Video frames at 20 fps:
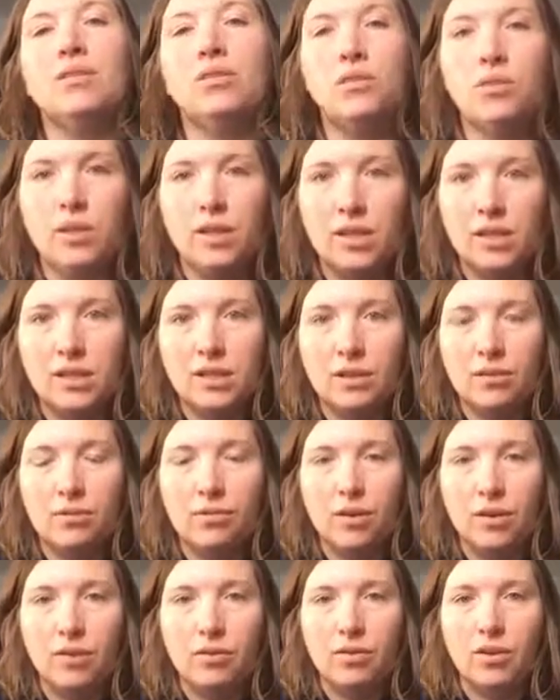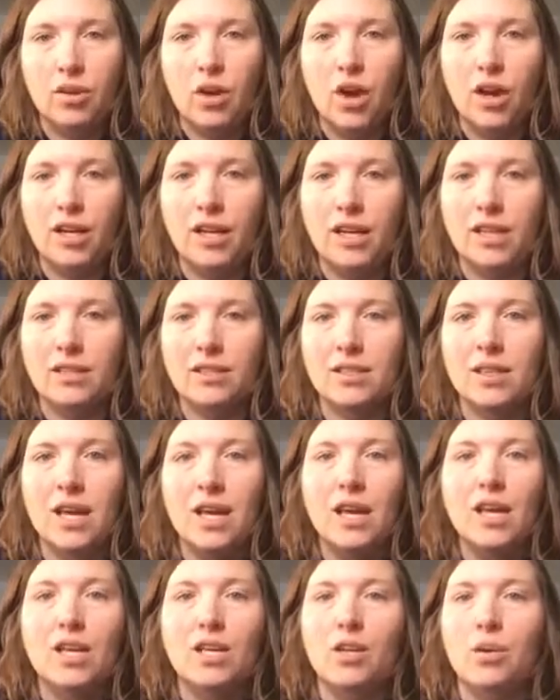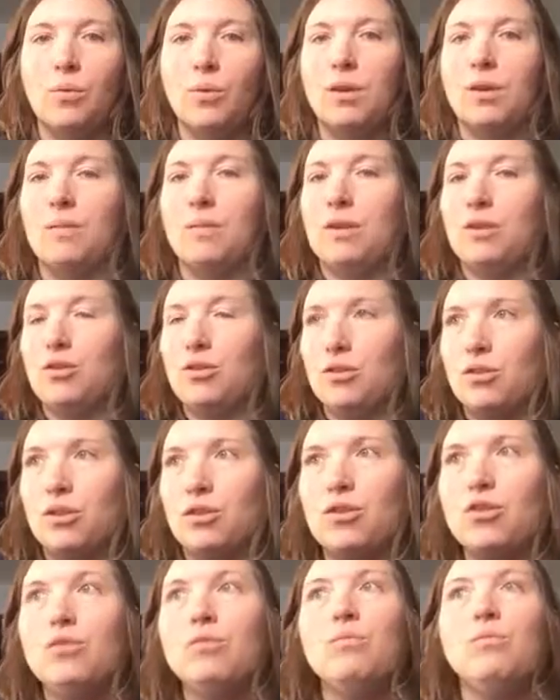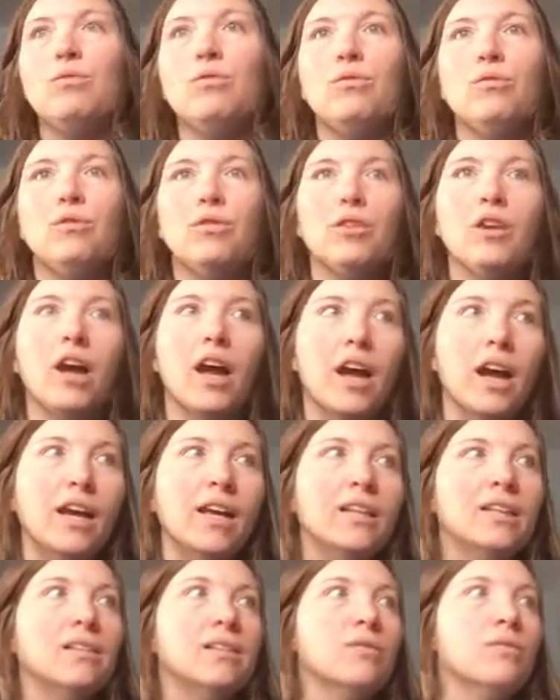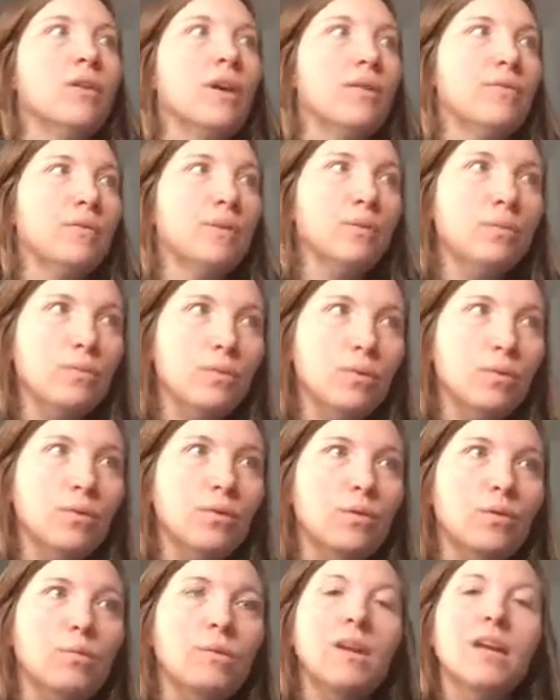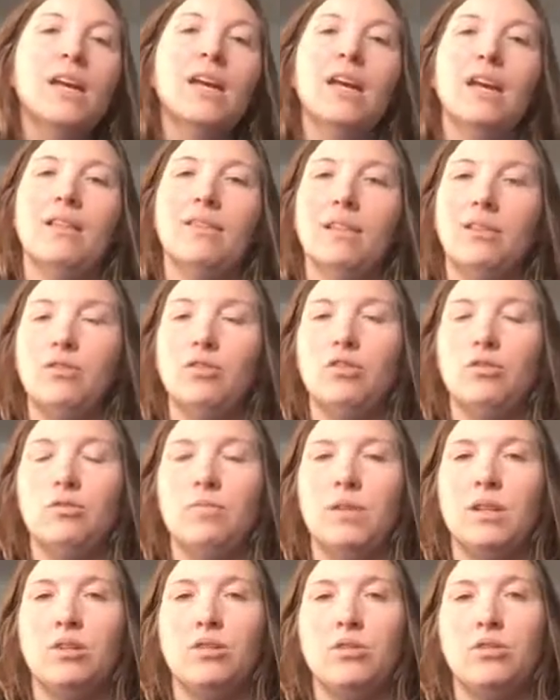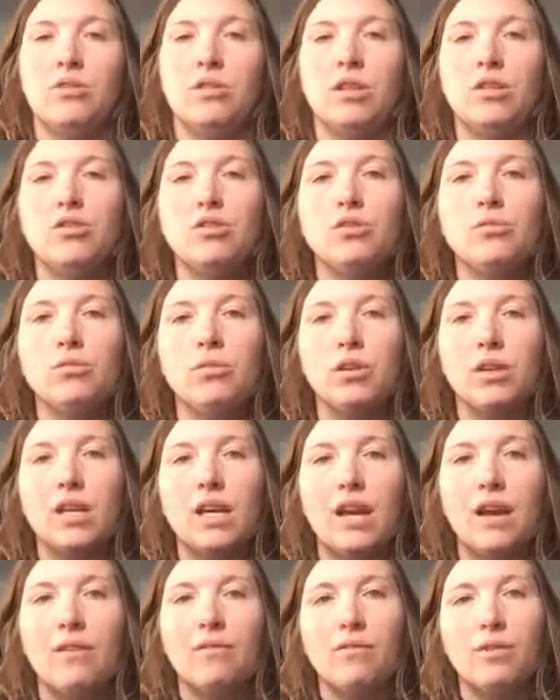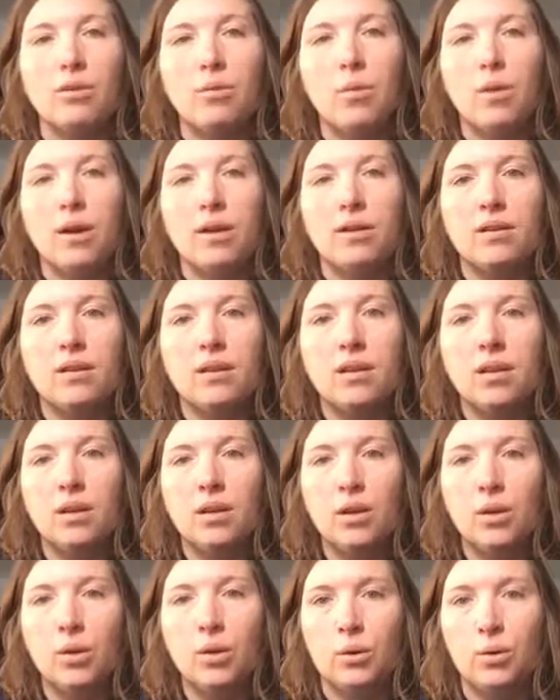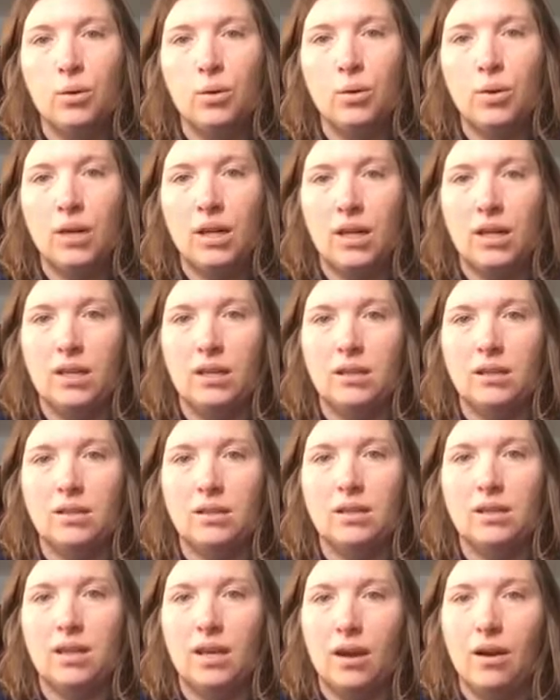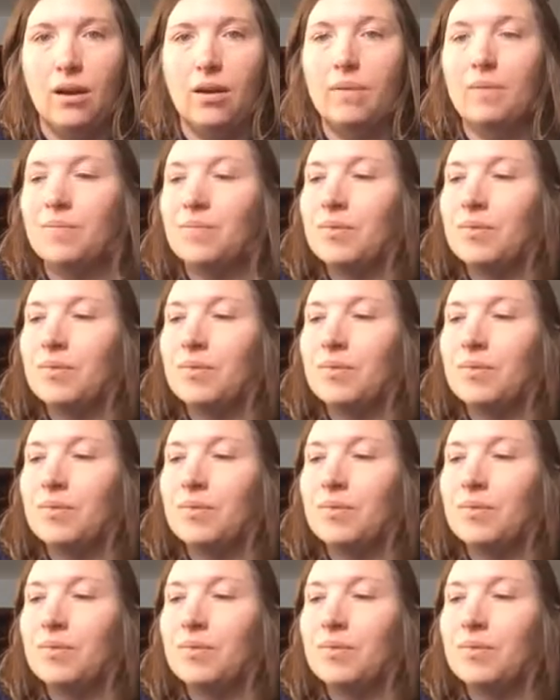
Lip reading: doing this in front of an audience, you'll want to make sure that you move your eyes around the room and that you make sure that you look at everyone who is there.